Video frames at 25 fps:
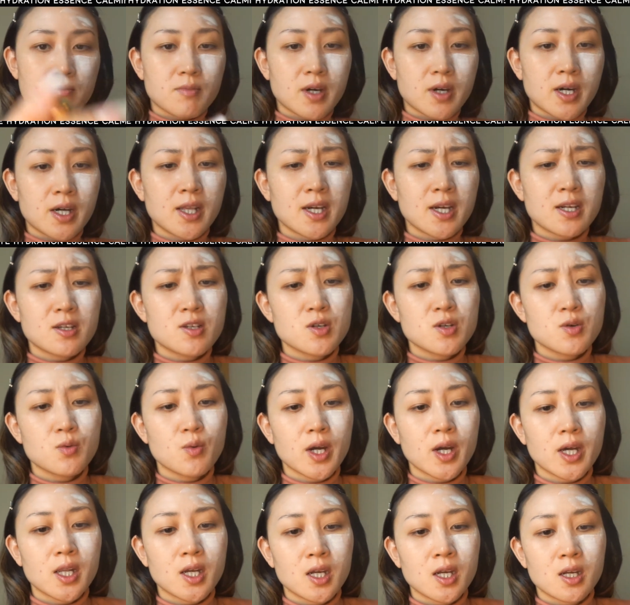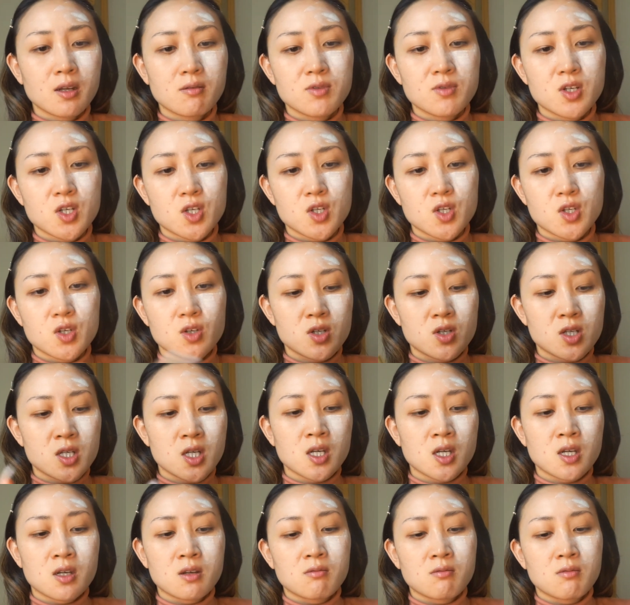I like to wet it just
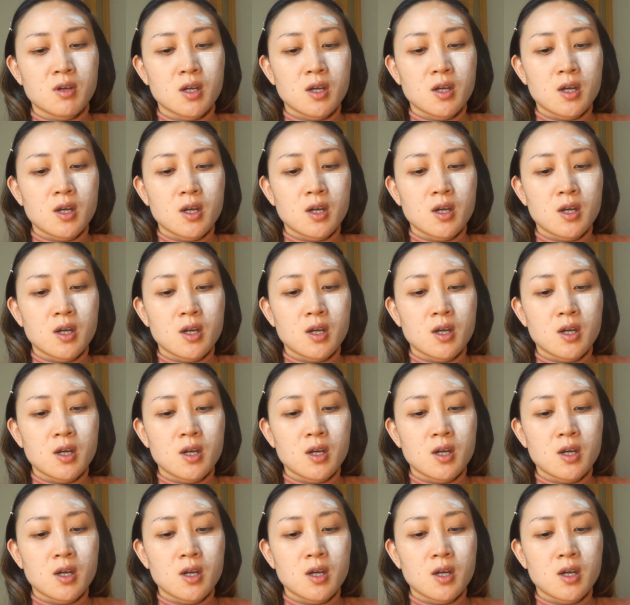using